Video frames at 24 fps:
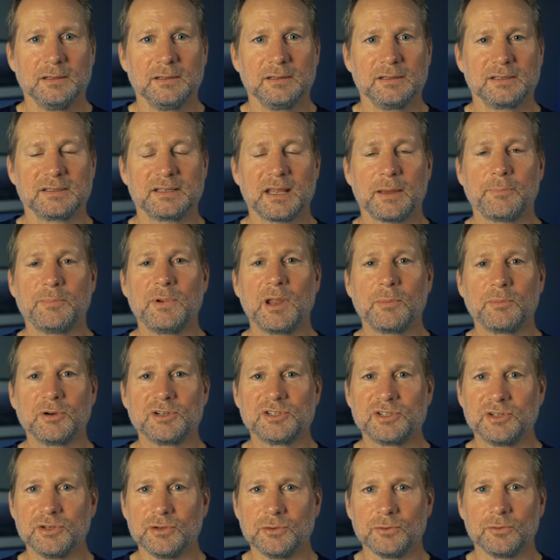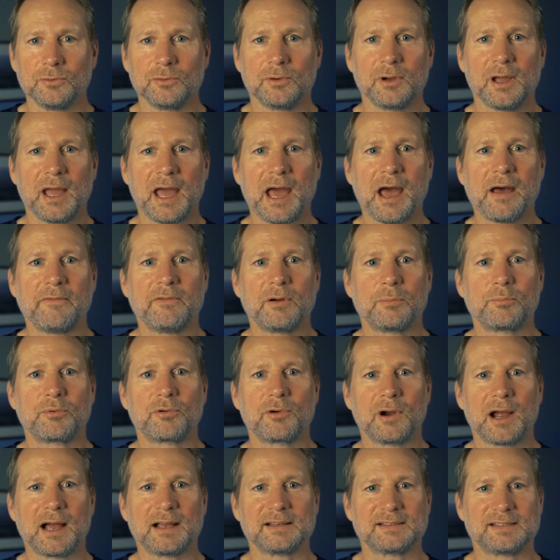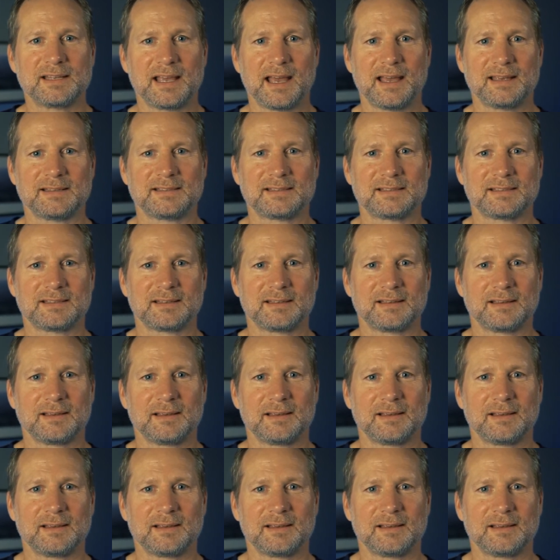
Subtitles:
Step number 2, have a process.